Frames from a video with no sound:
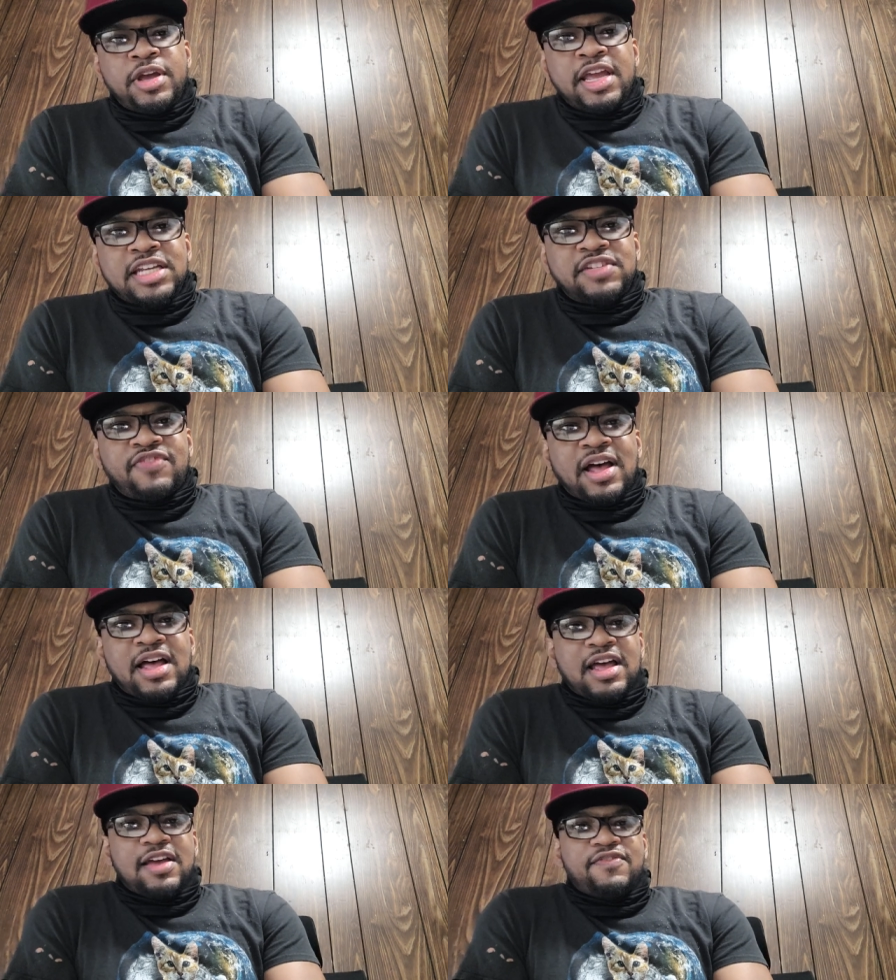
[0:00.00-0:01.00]

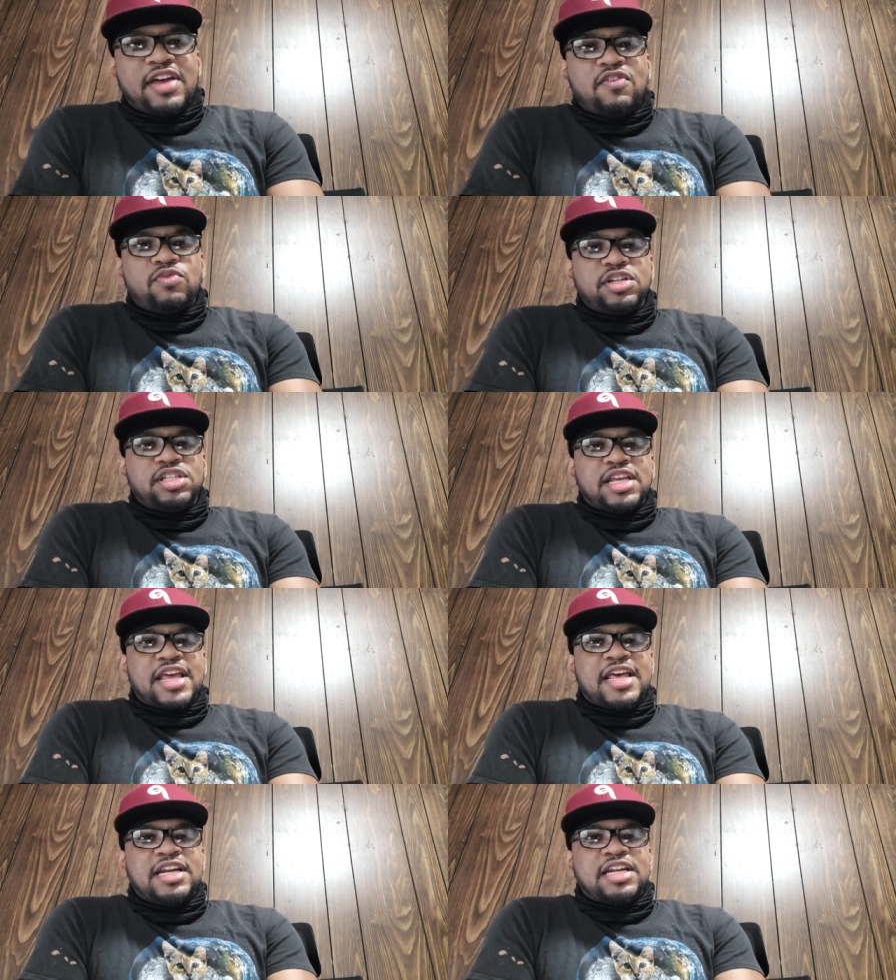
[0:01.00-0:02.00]
PS5 have recently
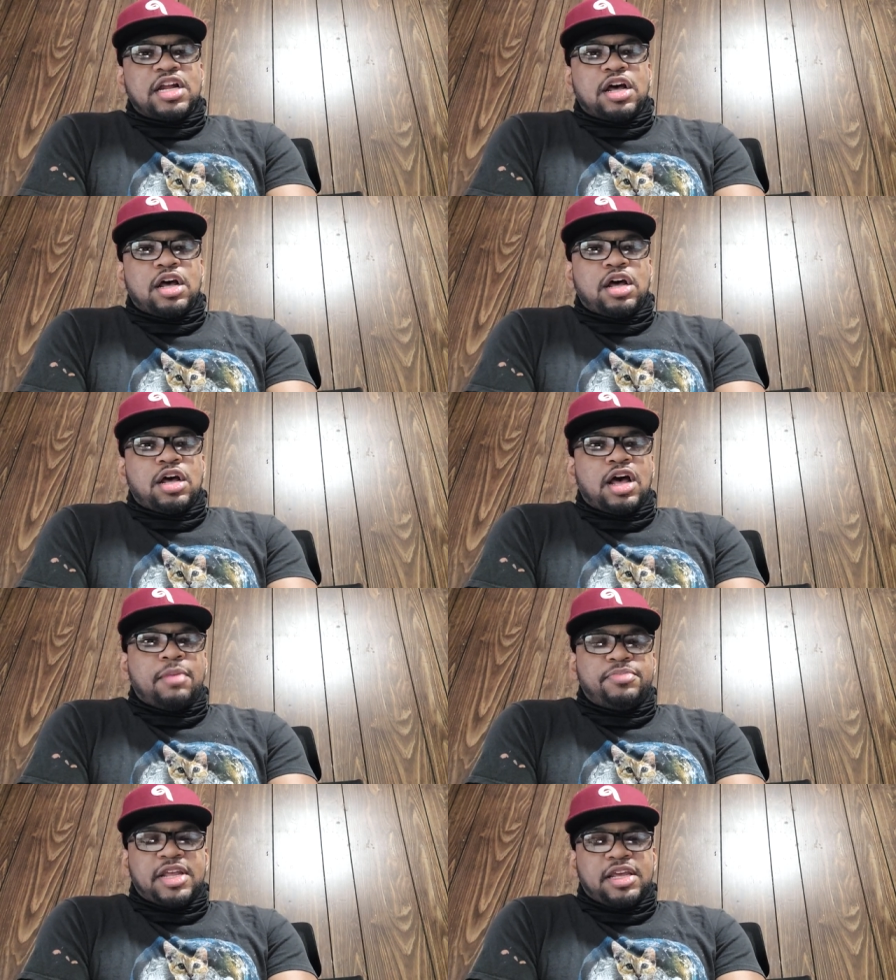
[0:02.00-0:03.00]
had an uh,
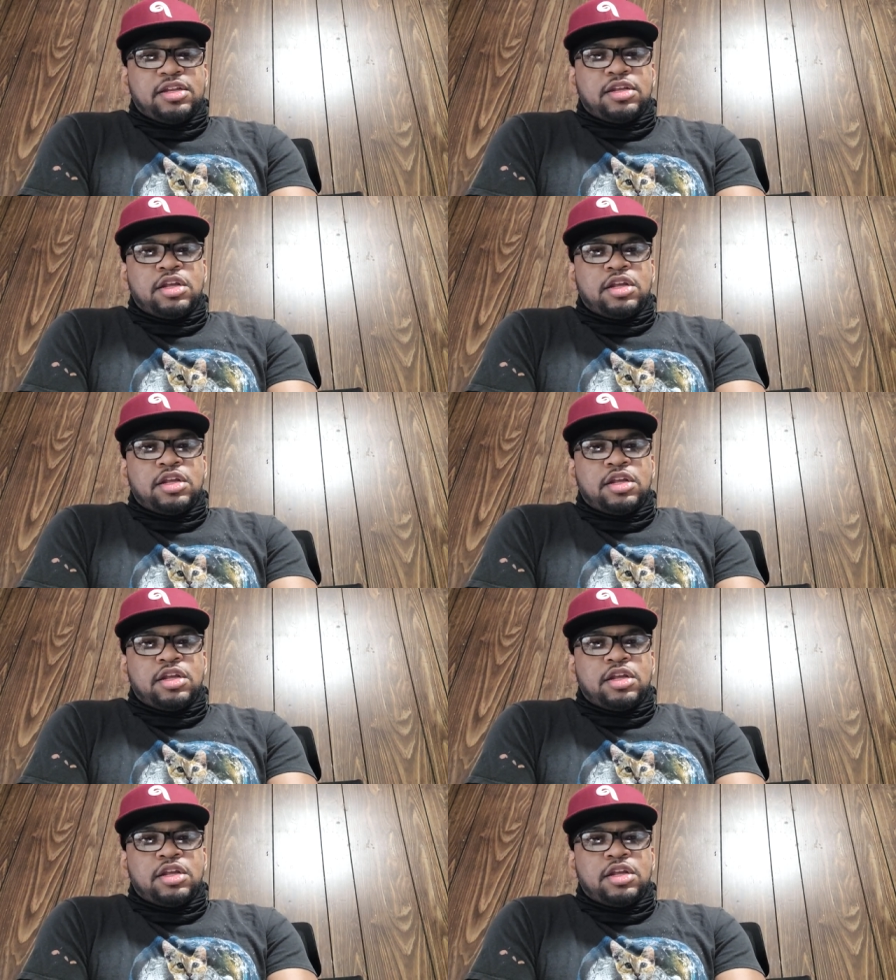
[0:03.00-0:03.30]
update.